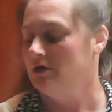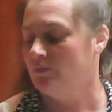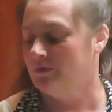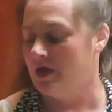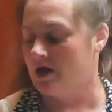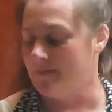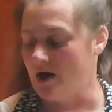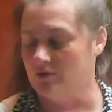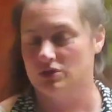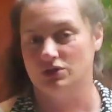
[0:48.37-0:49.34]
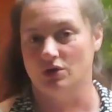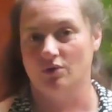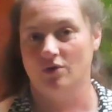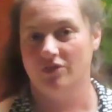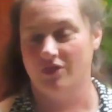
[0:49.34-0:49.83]
when they come out,
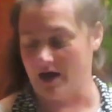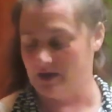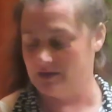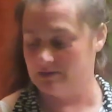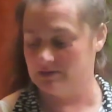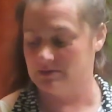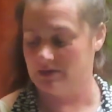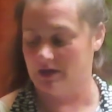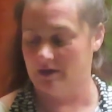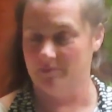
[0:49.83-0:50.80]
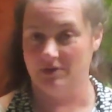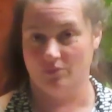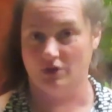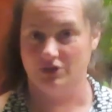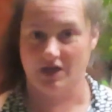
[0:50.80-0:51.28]
so that is
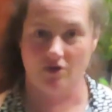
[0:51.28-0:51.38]
important